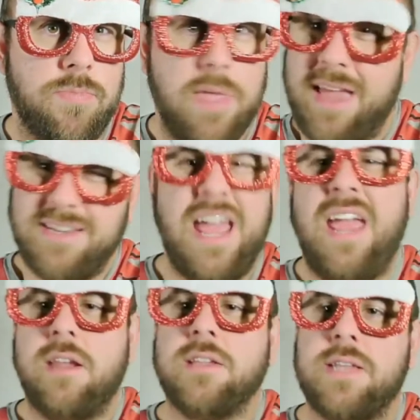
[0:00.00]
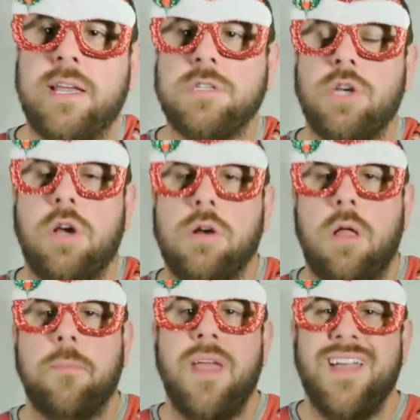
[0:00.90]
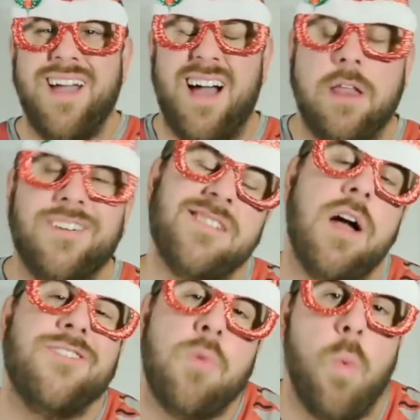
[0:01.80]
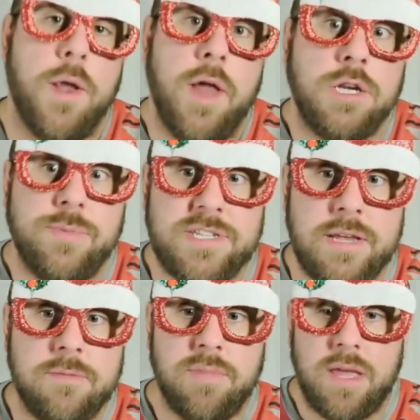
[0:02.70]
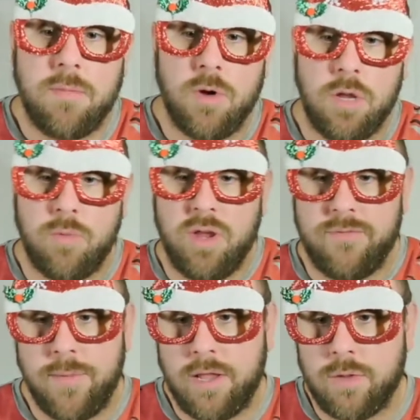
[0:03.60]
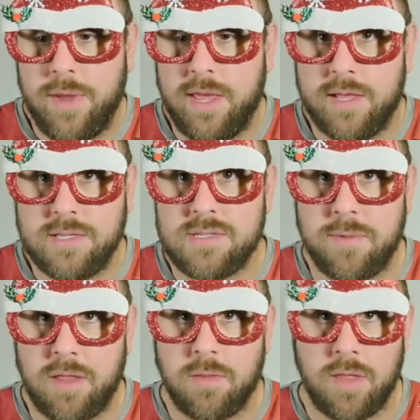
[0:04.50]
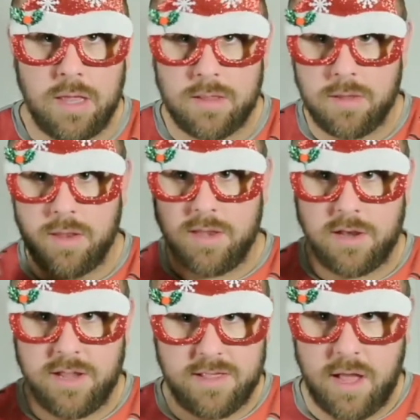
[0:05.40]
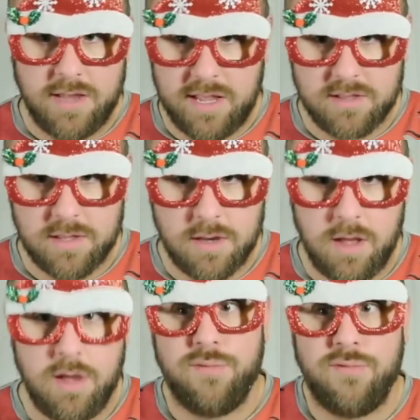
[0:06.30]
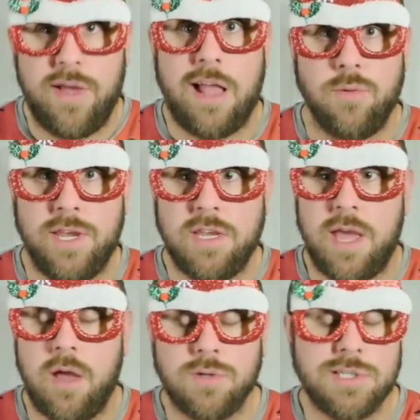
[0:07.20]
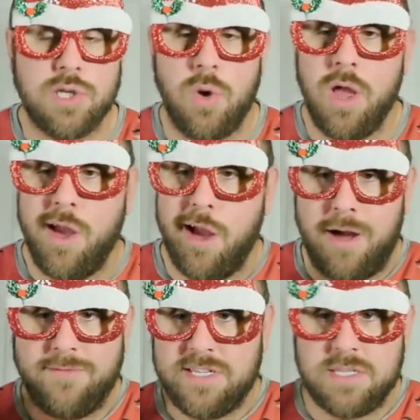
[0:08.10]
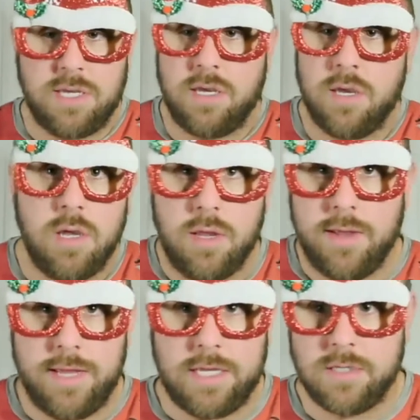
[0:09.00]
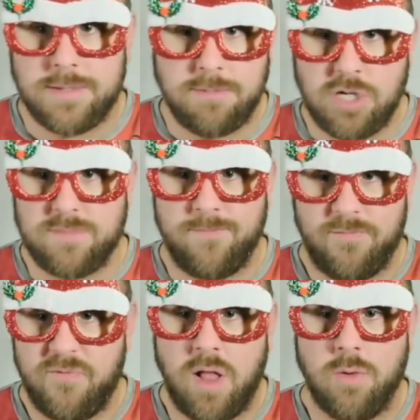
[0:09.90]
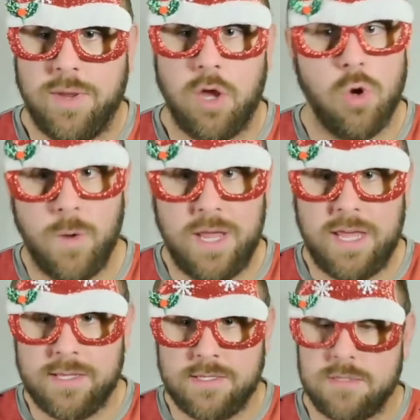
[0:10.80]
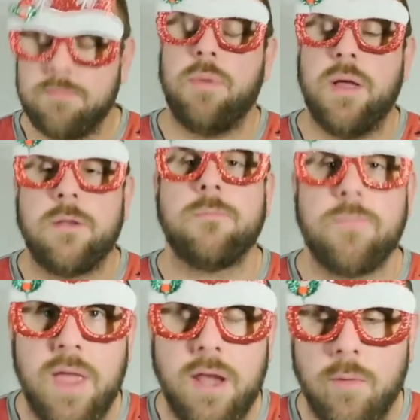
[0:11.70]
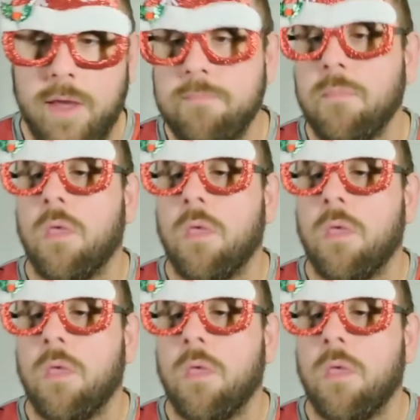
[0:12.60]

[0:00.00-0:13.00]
antagonist, I guess you could call him. I don't 100% blame Oogie Boogie for being the way he is. I mean, he's a denizen of Halloween Town, so obviously he's just following who he is. But anyway,